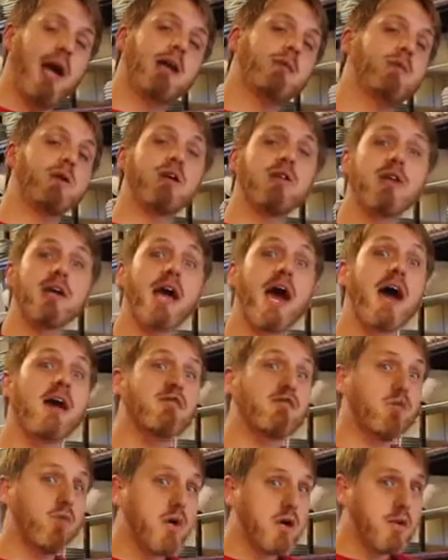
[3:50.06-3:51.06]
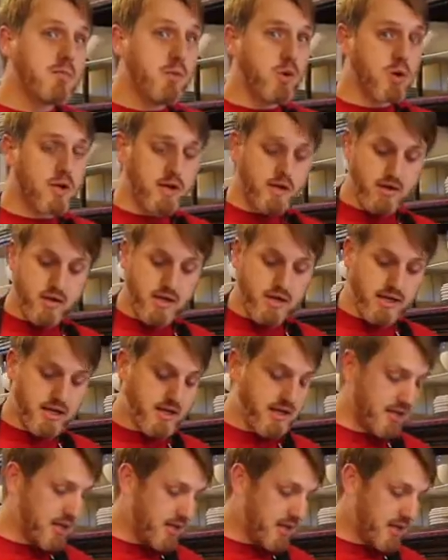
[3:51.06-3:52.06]
And we only have one more
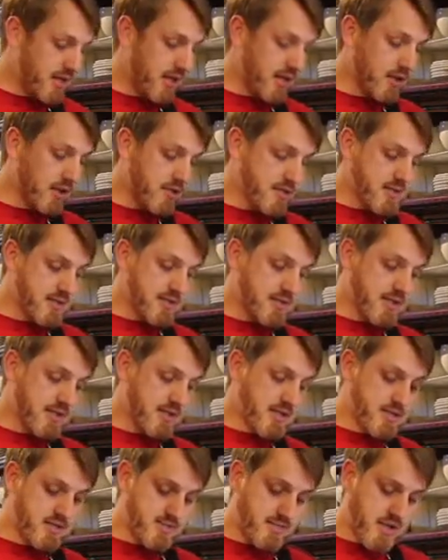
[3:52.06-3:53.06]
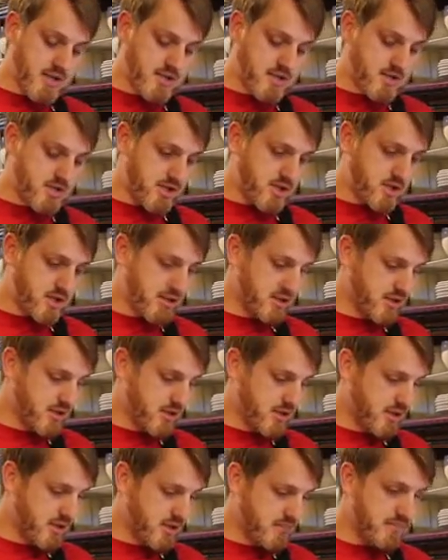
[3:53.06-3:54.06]
ingredient that goes into this mixture
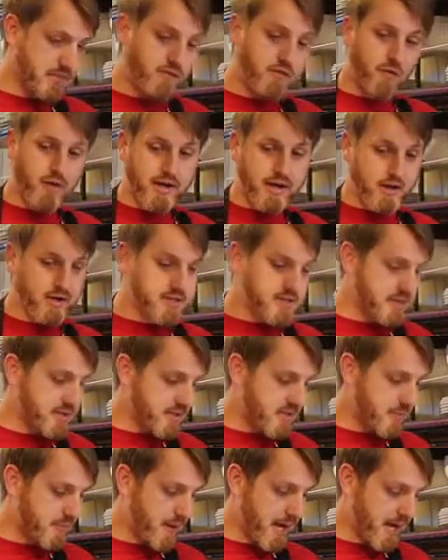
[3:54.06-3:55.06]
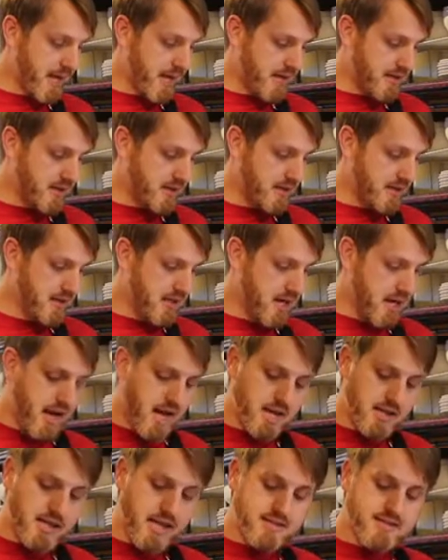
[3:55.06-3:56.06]
before it goes into the pan,
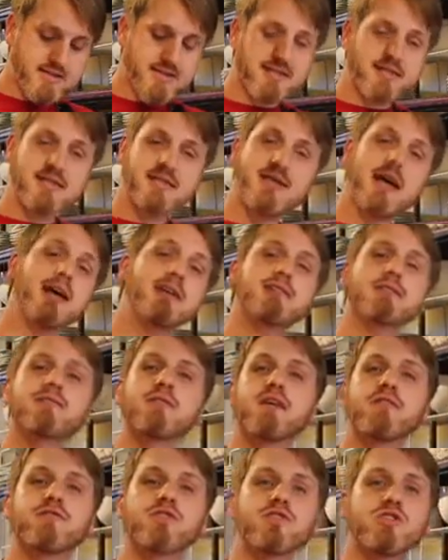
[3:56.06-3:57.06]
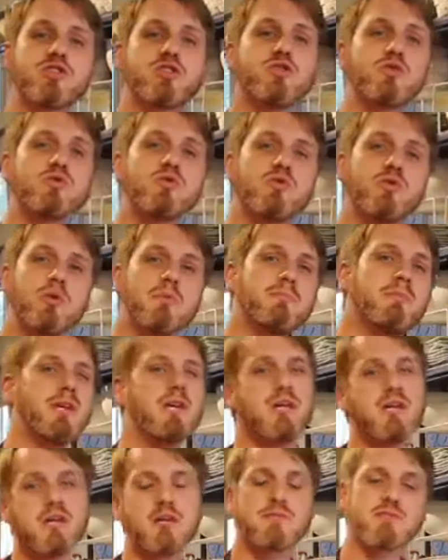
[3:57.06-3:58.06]
and that's the zest of 2
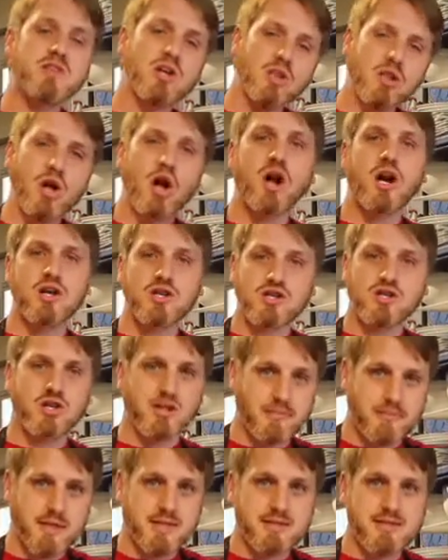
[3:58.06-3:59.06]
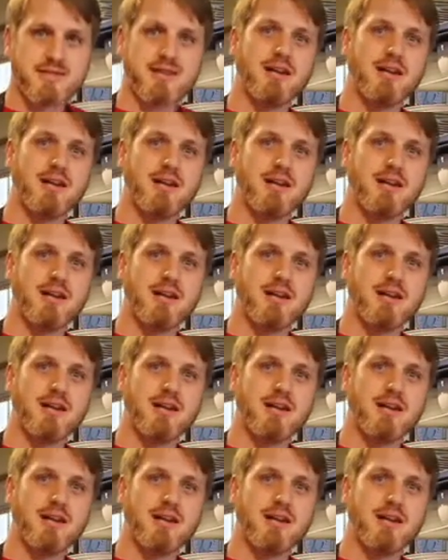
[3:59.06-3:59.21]
medium to large lemons.